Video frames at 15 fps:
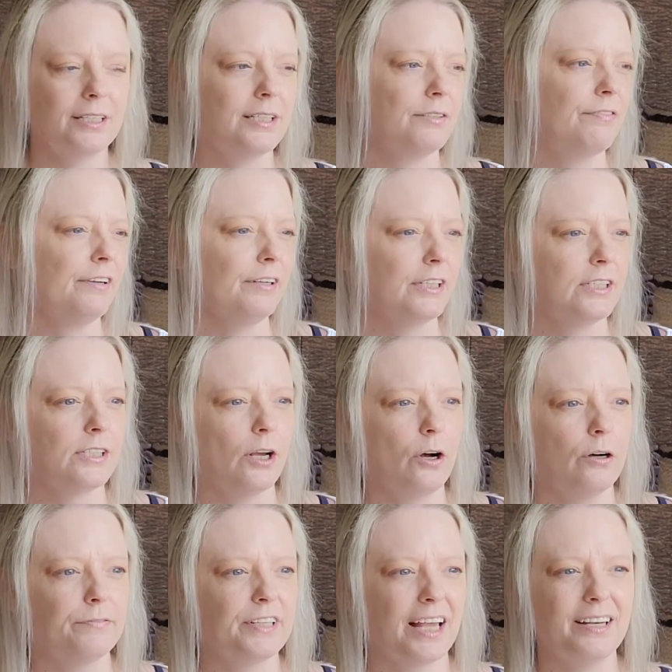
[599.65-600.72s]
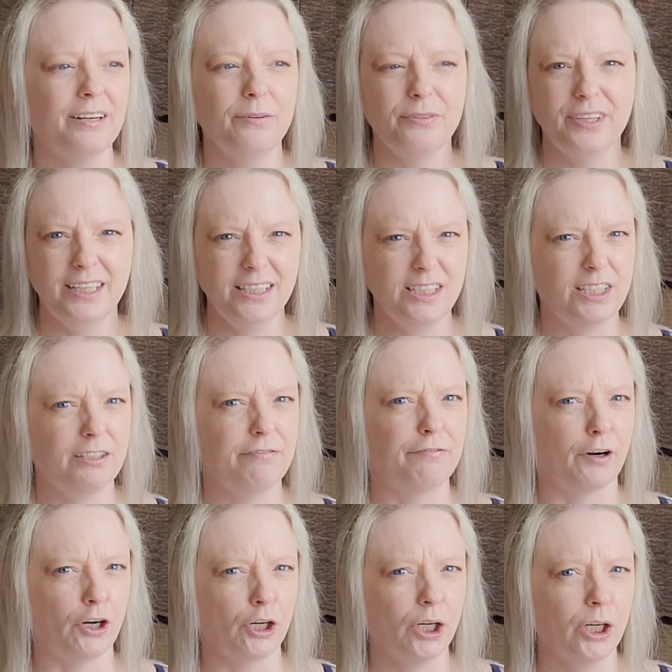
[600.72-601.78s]
It's very soft. I don't think it's
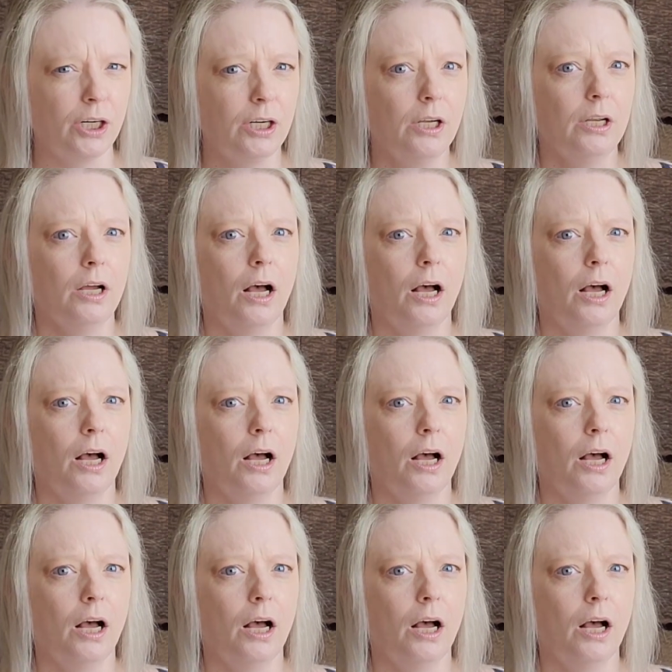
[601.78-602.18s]
fur,